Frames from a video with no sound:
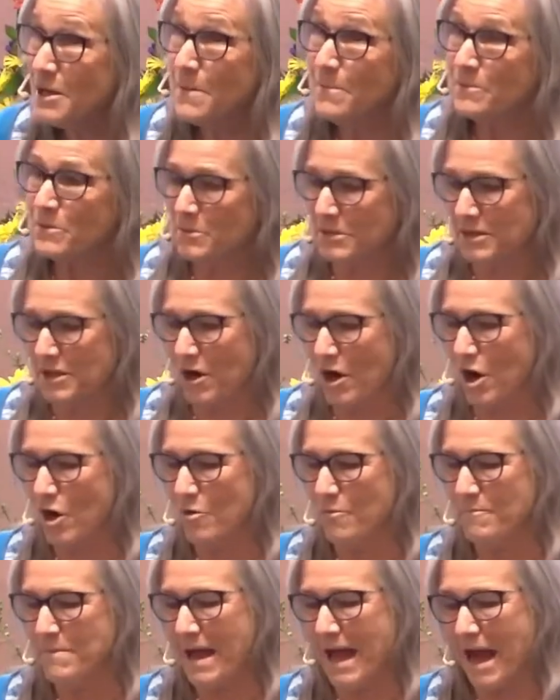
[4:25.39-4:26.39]
with their own
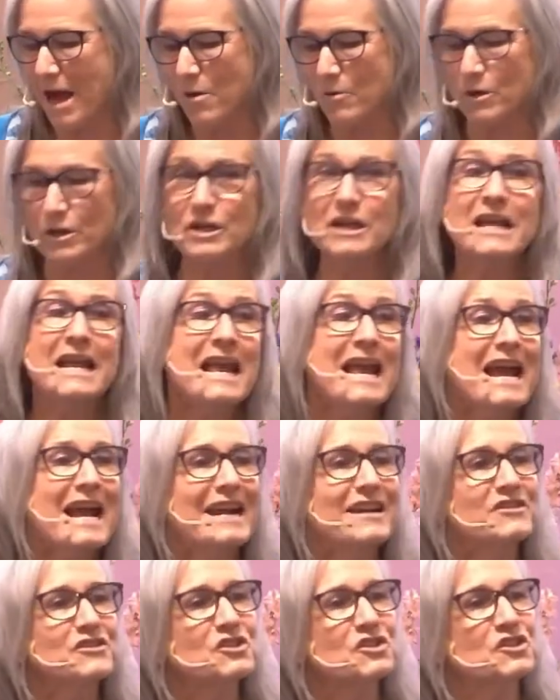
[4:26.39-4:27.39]
power
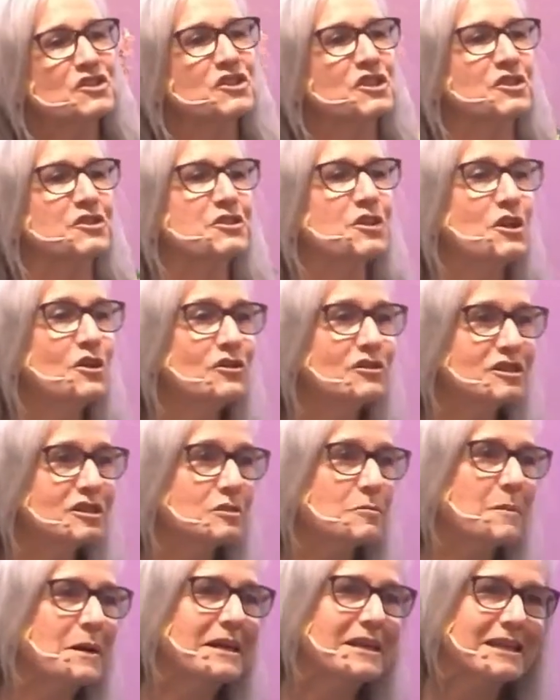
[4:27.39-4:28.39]
and seduced
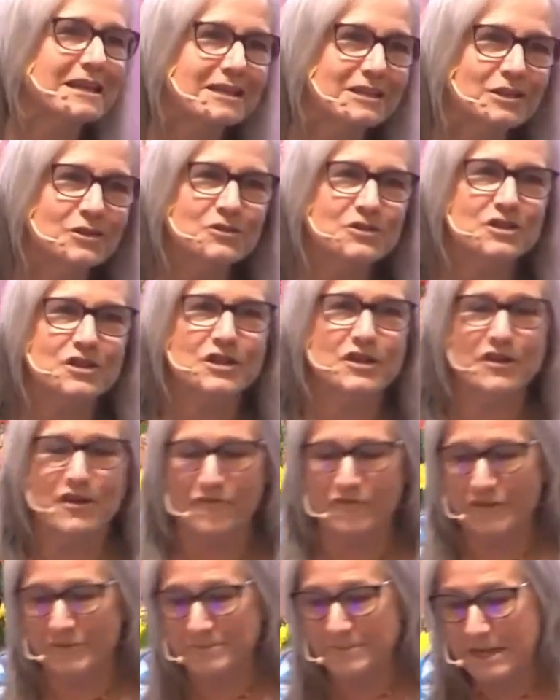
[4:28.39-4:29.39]
by the illusion of
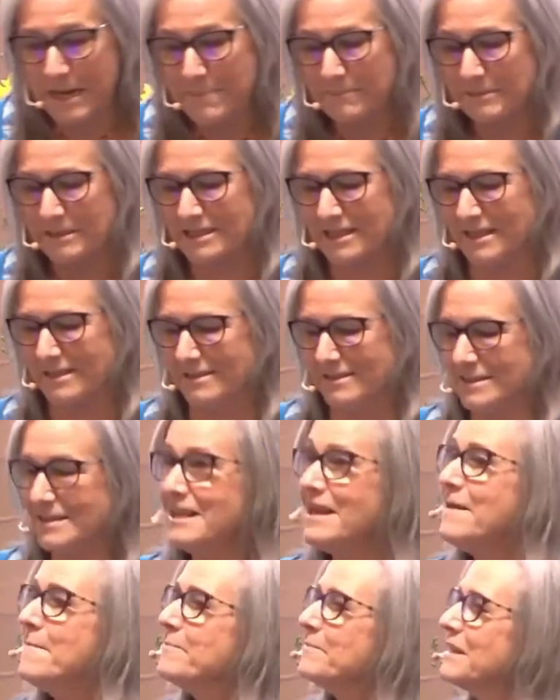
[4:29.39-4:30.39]
omnipotence
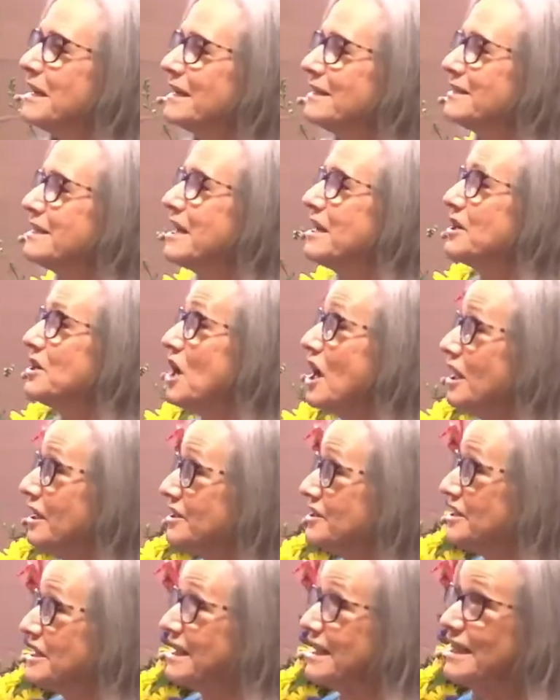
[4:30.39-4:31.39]
that
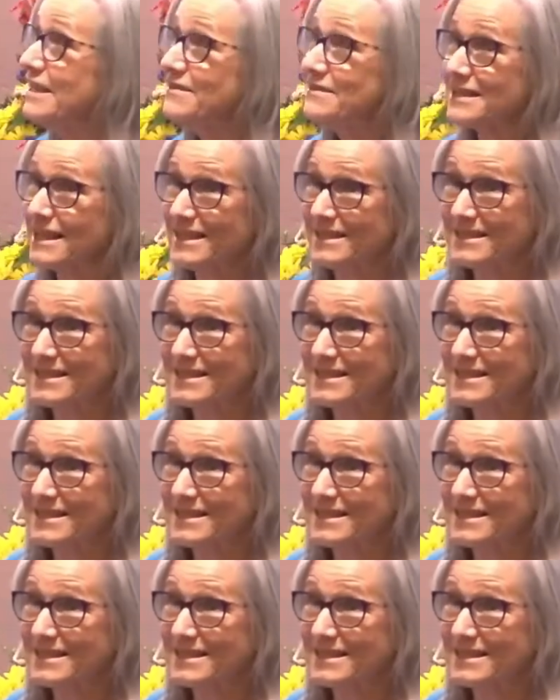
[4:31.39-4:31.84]
technology gives us,